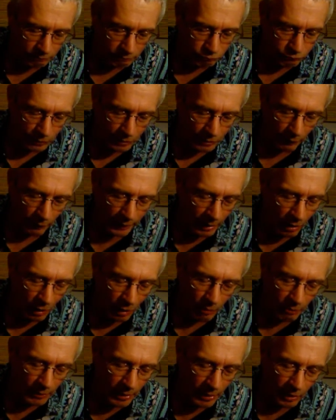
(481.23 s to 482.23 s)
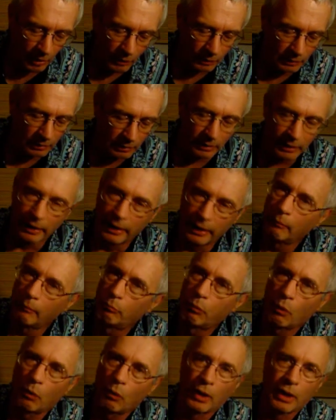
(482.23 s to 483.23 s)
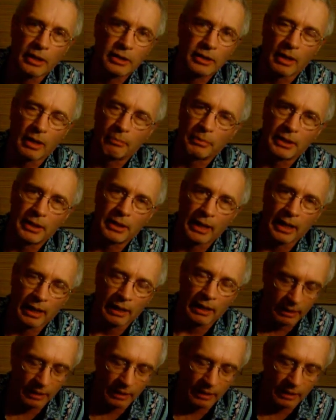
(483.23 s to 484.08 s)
Going home, though, boy, it's up in the air.